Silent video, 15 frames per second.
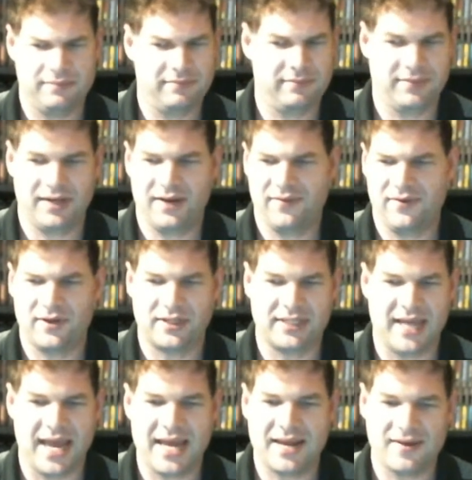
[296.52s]
give or
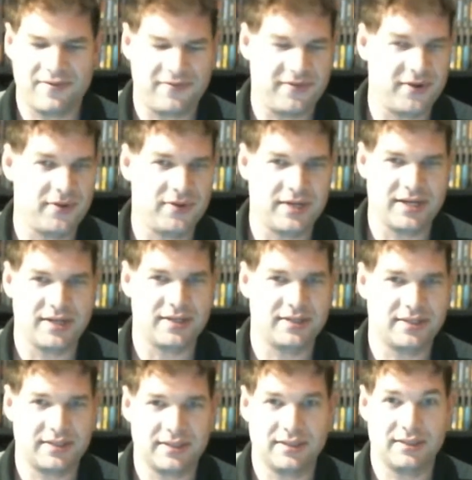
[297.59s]
take a few
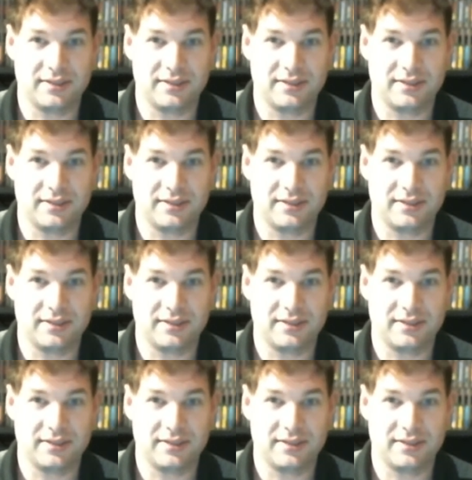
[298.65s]
years.